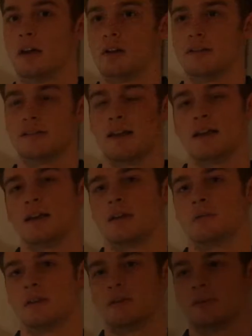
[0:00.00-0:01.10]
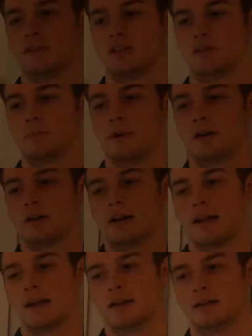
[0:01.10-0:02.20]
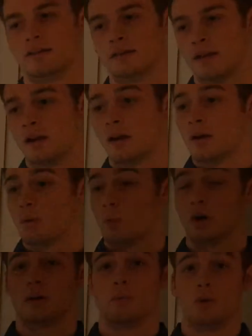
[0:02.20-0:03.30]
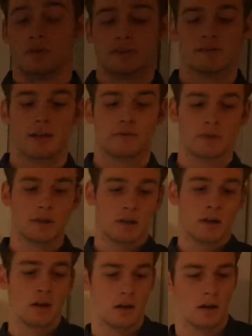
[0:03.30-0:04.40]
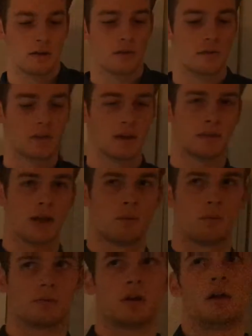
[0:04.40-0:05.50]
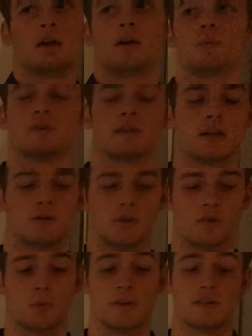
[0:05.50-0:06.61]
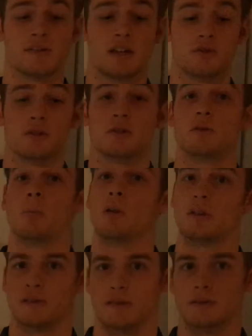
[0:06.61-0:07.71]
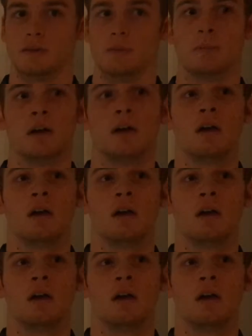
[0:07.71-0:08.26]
it could stay in its position better and work more successfully. Another thing that was a hindrance was Station 2 pulley system.